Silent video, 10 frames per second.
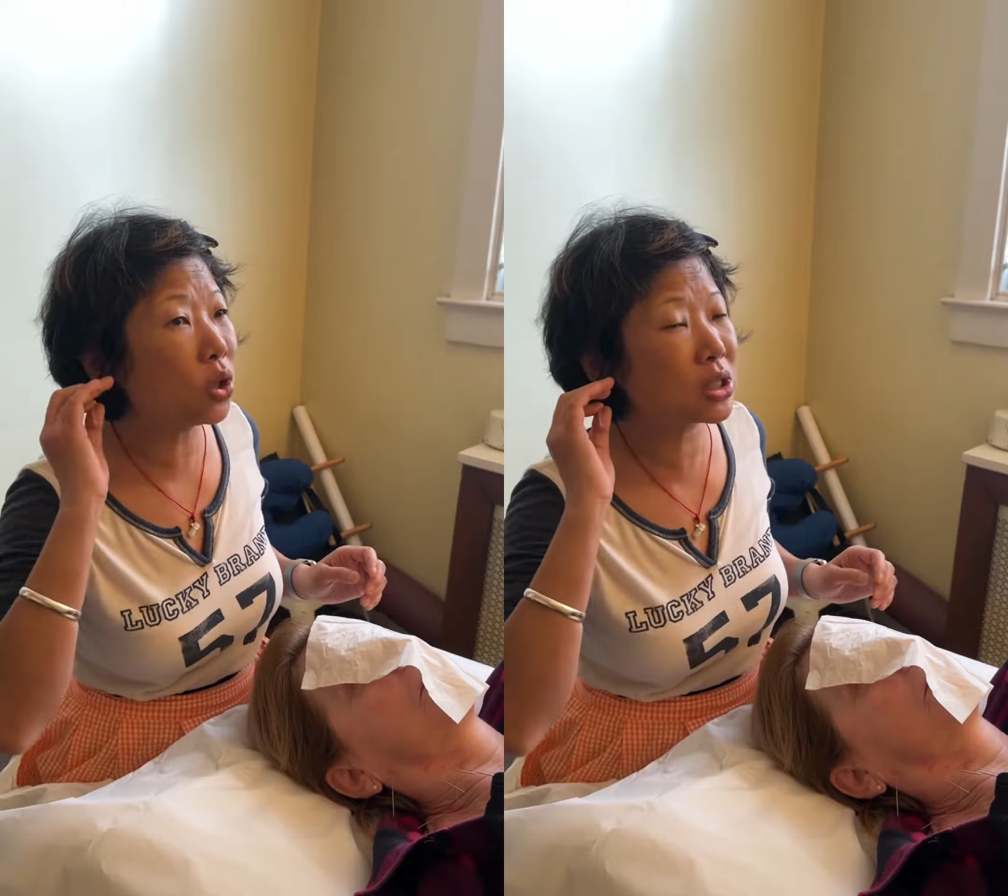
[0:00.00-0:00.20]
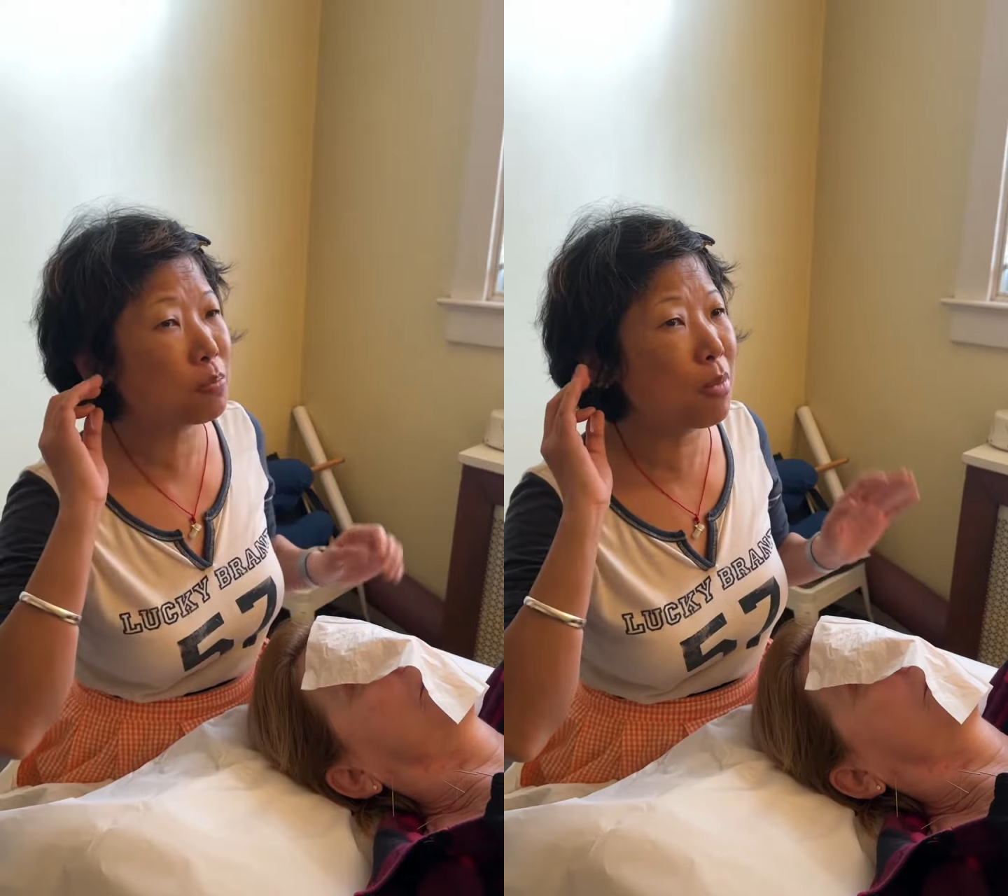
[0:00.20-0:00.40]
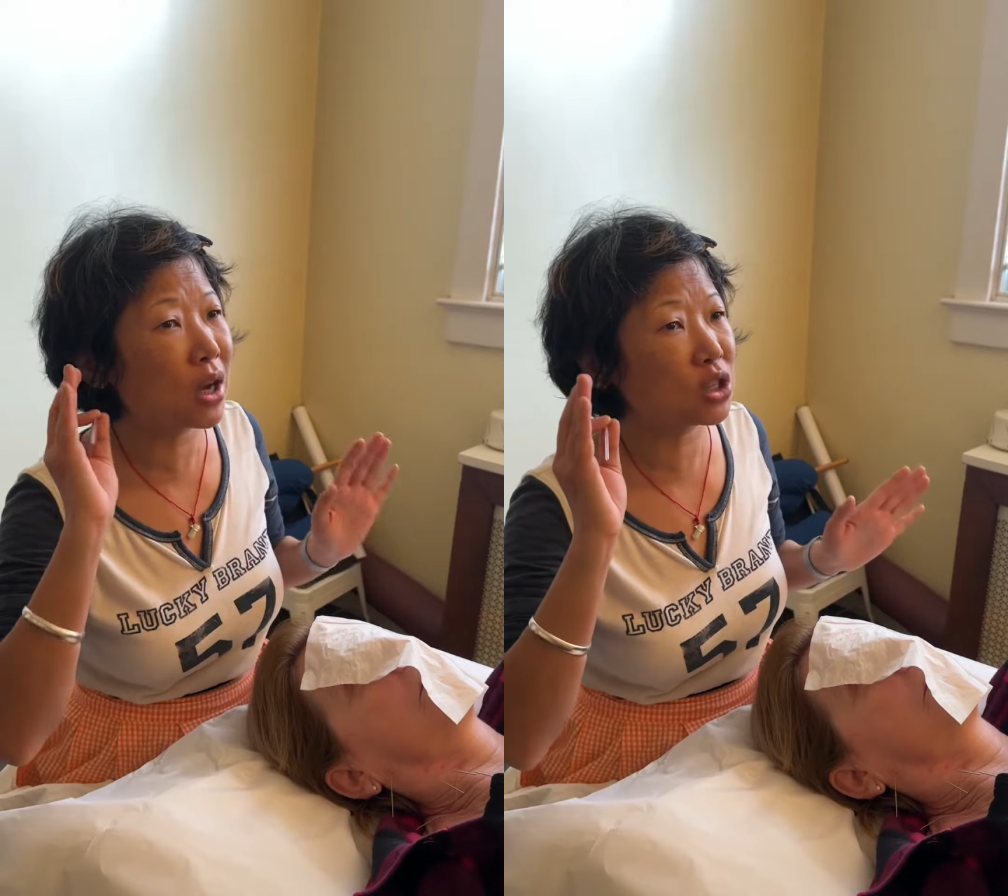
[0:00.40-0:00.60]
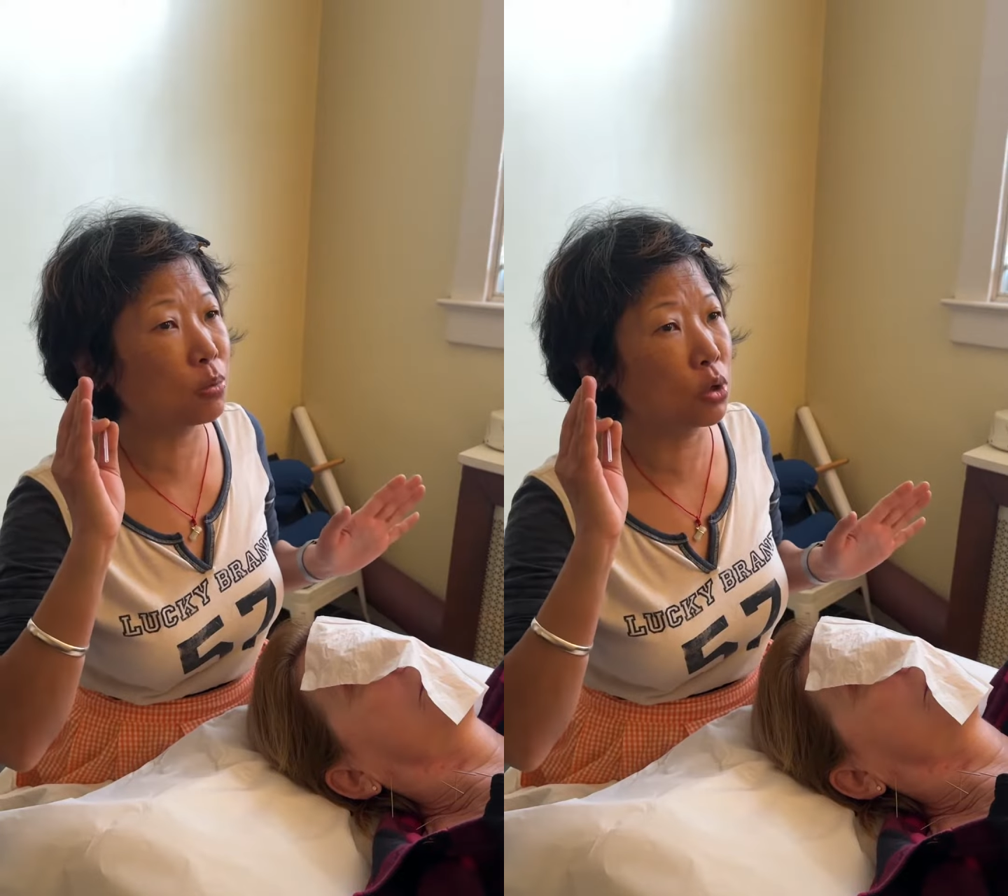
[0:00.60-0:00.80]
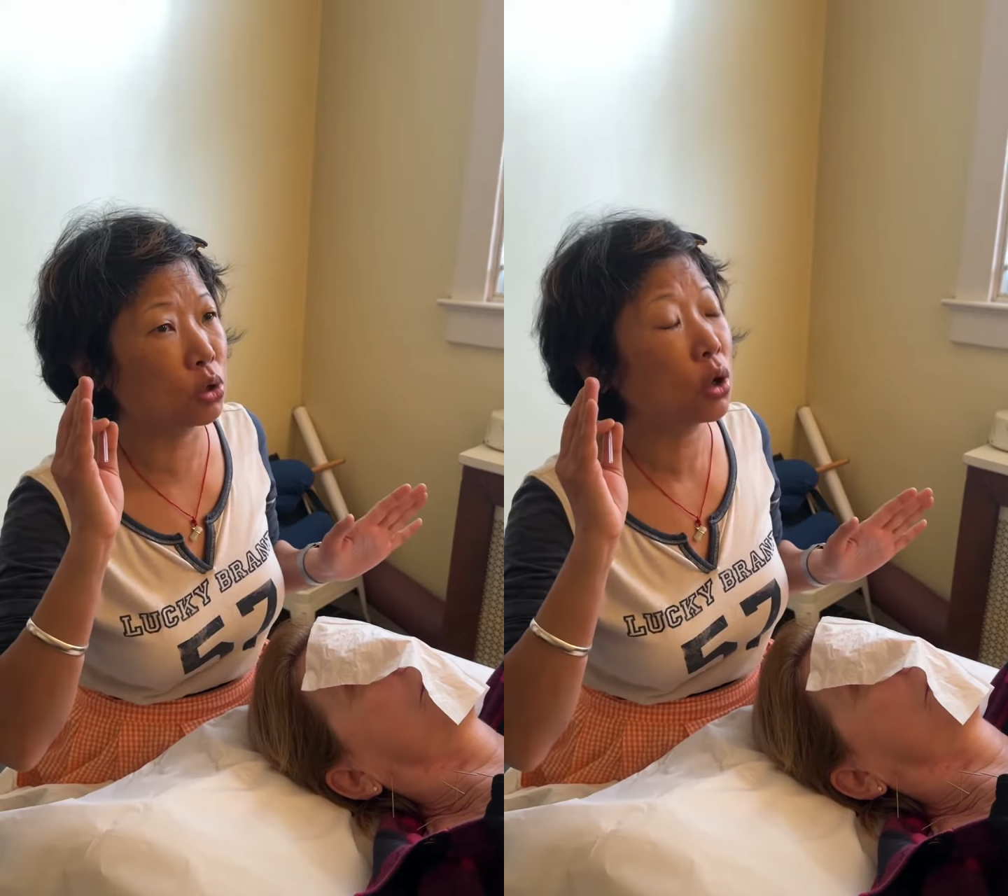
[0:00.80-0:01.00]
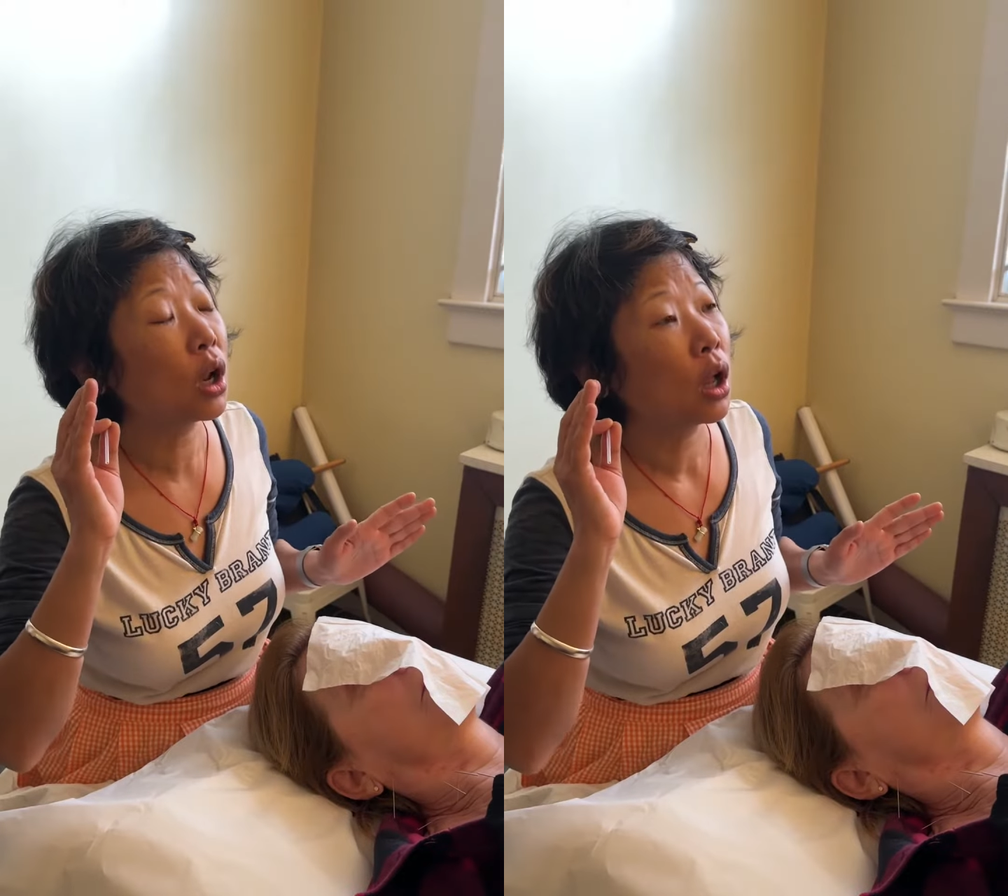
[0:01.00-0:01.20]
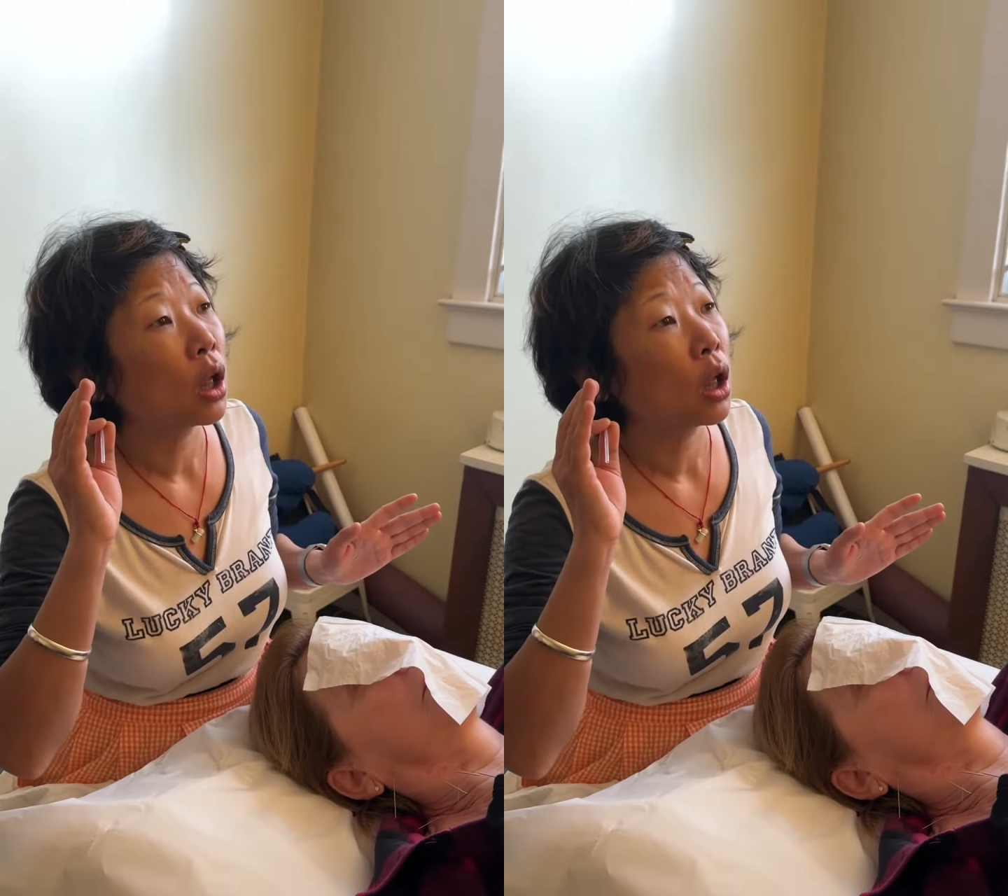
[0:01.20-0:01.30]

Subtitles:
it's much more